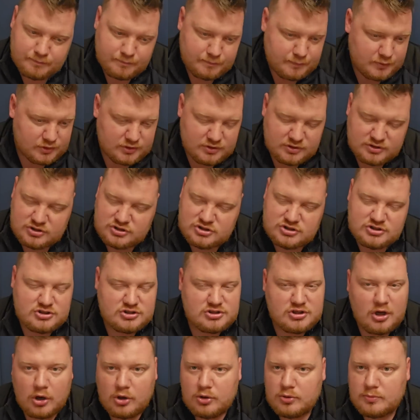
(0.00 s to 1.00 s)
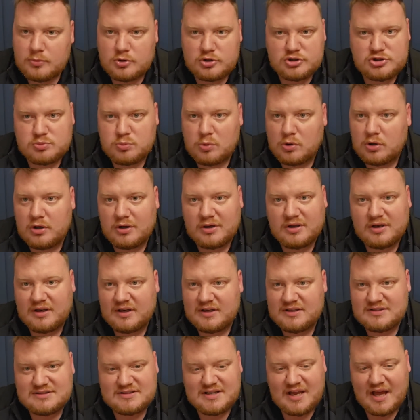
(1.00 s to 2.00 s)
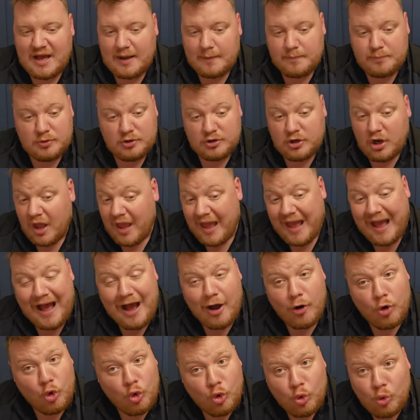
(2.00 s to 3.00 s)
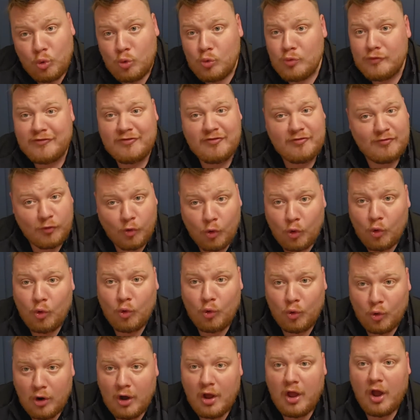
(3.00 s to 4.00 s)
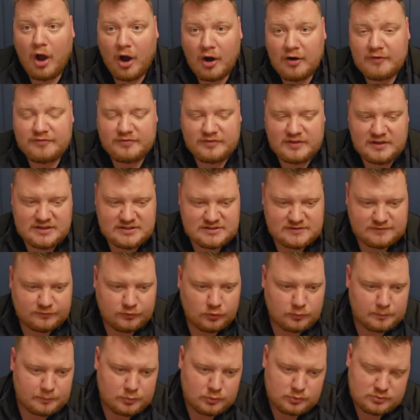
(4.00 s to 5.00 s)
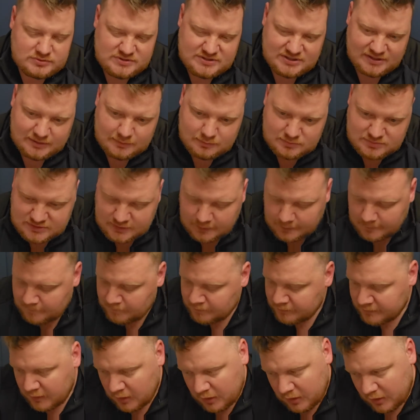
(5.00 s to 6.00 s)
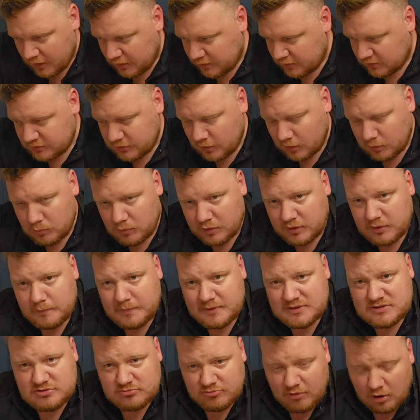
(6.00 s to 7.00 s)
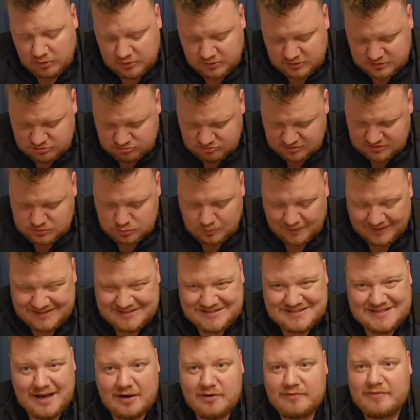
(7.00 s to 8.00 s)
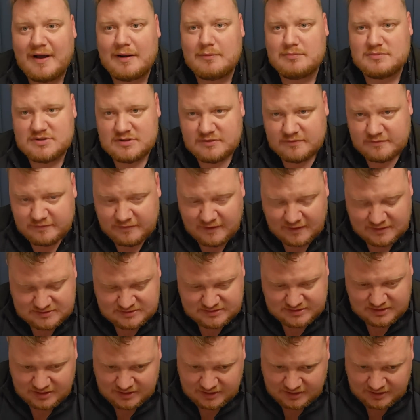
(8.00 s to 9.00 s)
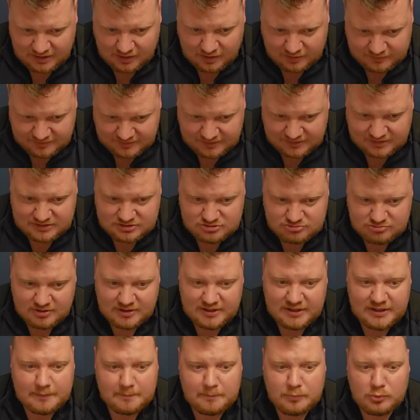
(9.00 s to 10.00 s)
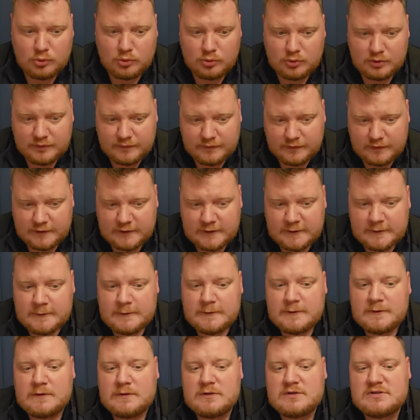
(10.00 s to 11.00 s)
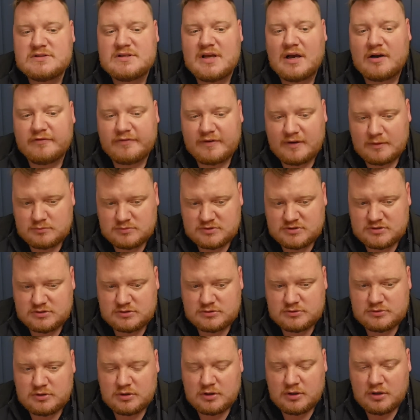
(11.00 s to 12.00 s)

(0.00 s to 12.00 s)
But so much work needs to happen at all four of these football teams. And I don't want to be derogatory to any Southampton fans that are here. I think it's really important that Southampton,